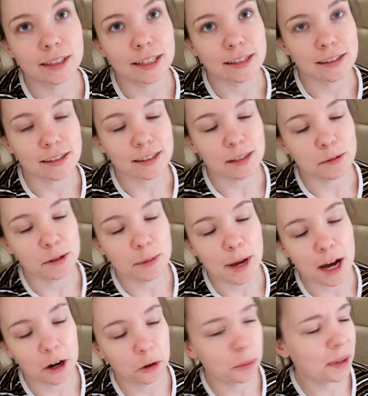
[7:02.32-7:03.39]
It doesn't seem to be
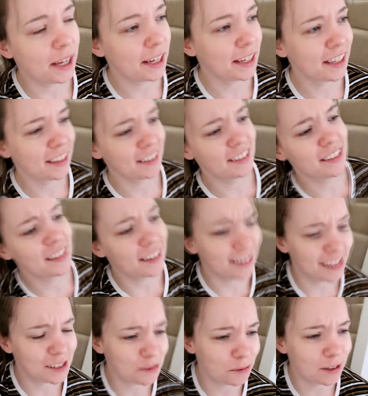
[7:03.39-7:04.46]
helping and
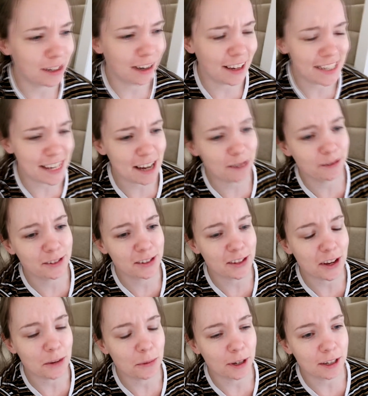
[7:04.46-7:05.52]
I just want to lie down.
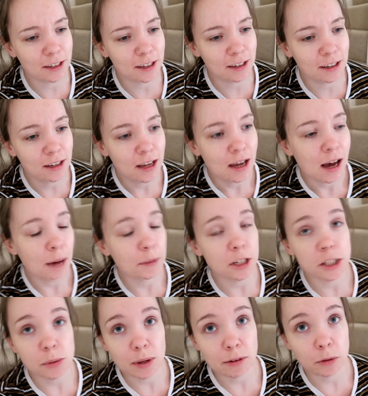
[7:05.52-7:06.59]
So I'm
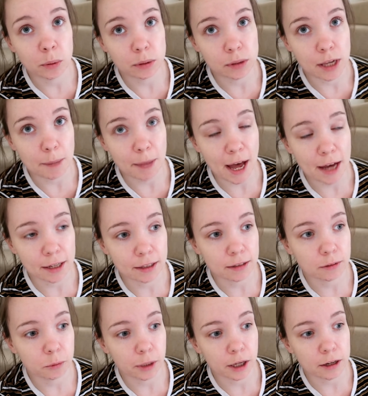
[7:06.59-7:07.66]
going to wait for Quill to get back.
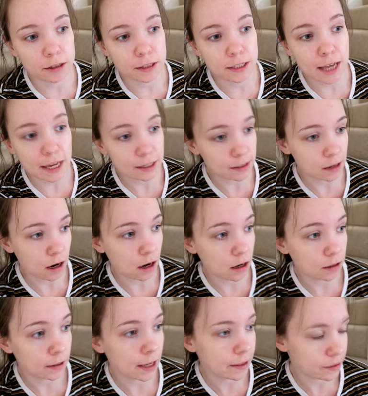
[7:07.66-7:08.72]
We're going to get in his
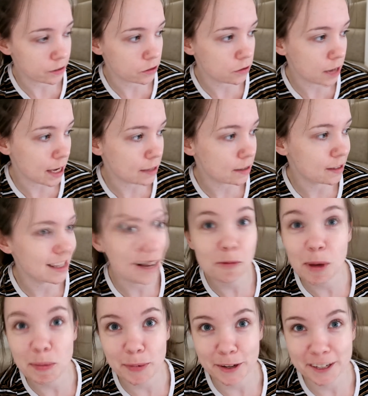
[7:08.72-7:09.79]
car, get the suitcases, get
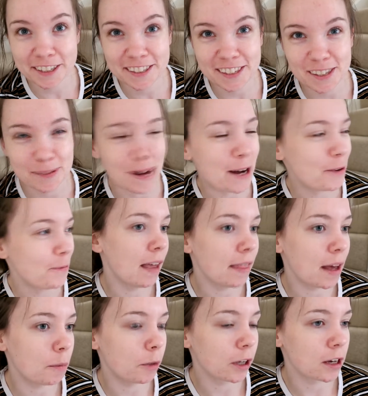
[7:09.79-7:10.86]
all my books as well. And
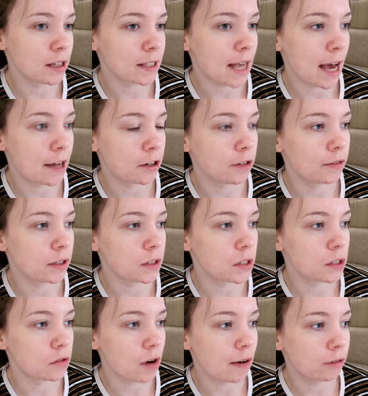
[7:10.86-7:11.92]
then we're going to head over
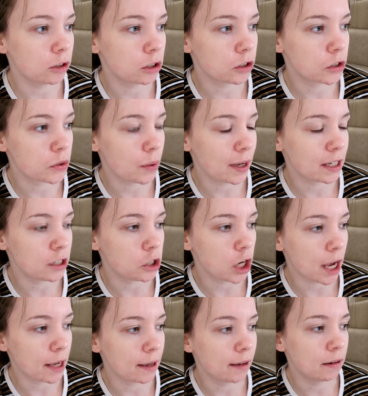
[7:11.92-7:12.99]
to the travel lodge so I can
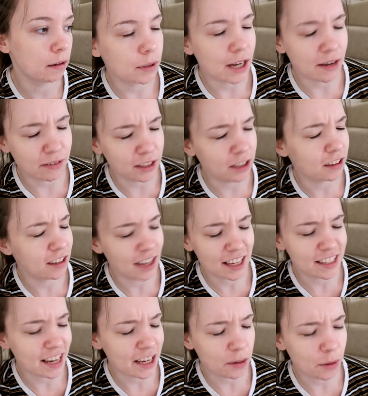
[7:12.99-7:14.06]
check in. We're definitely going to
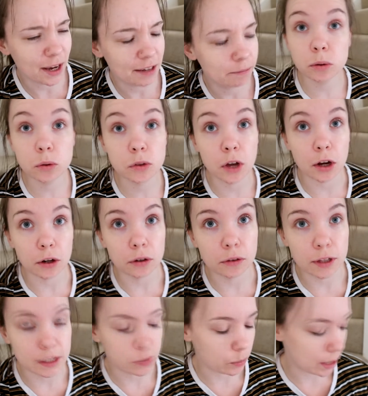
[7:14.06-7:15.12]
get a takeaway. Also
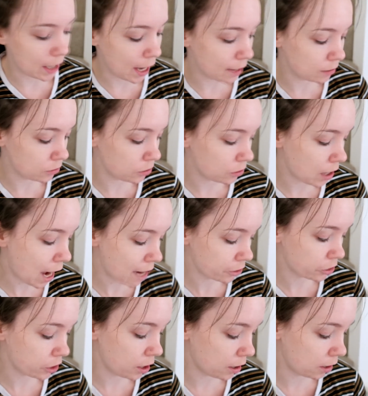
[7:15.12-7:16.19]
this weekend,
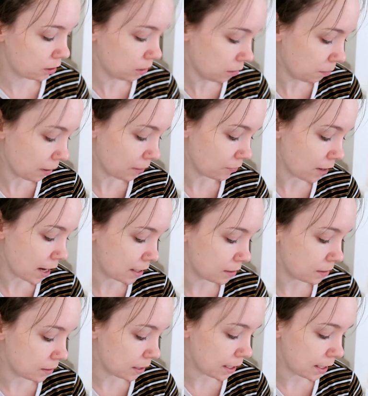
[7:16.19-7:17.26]
Asha, my
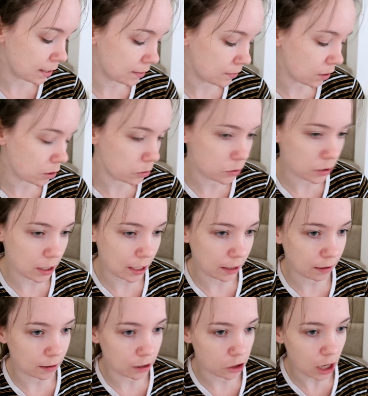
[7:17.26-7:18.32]
friend, is
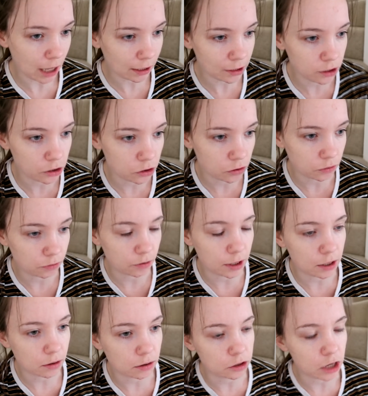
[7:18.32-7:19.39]
hosting a challenge, a
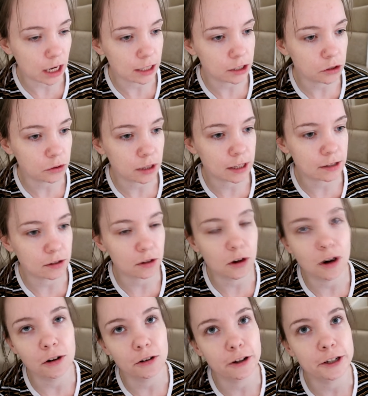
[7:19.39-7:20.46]
readathon challenge. It's
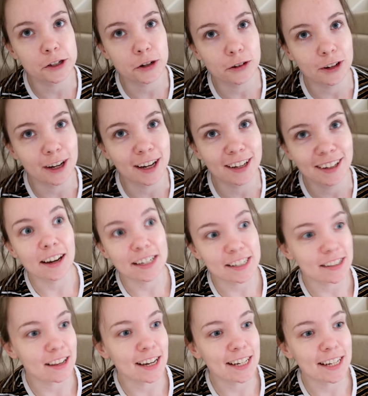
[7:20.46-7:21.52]
Conquer a Chonker. I
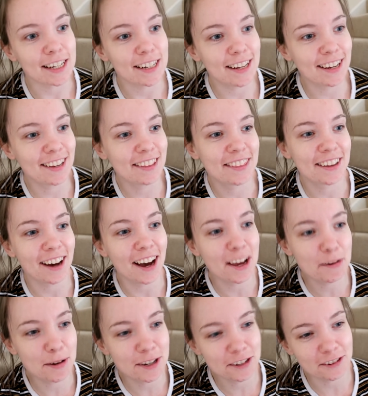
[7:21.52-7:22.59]
decided that
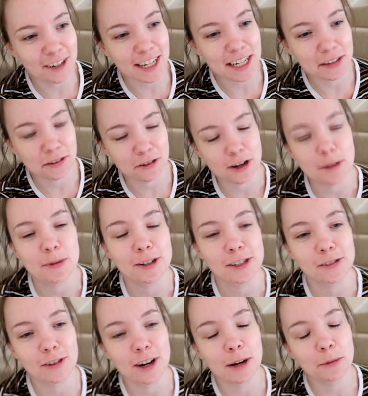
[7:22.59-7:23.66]
I would read 3
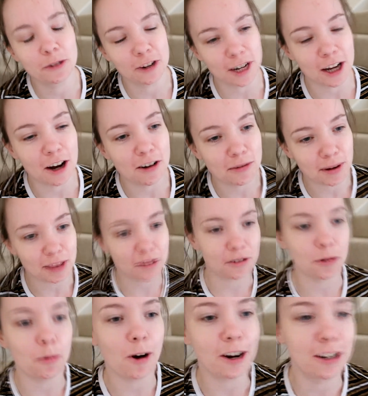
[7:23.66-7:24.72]
books for it. I'm already halfway
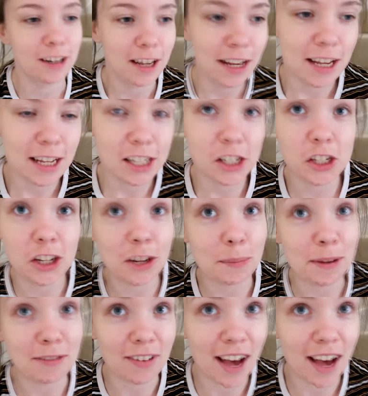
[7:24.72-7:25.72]
through one, to be